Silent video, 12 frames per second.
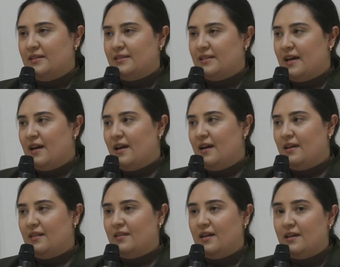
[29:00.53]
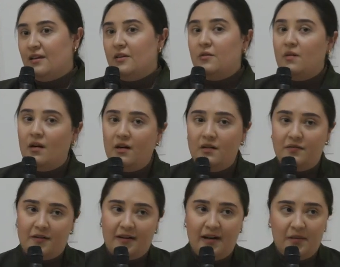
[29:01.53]
to say thank you all
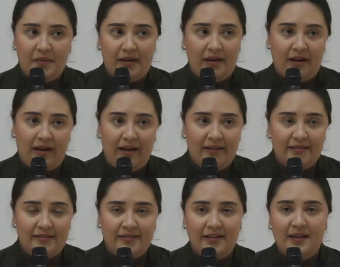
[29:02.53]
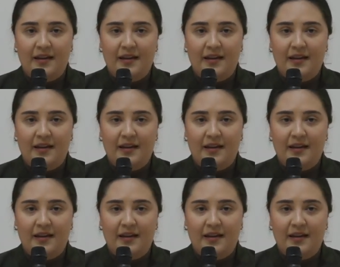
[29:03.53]
for coming again,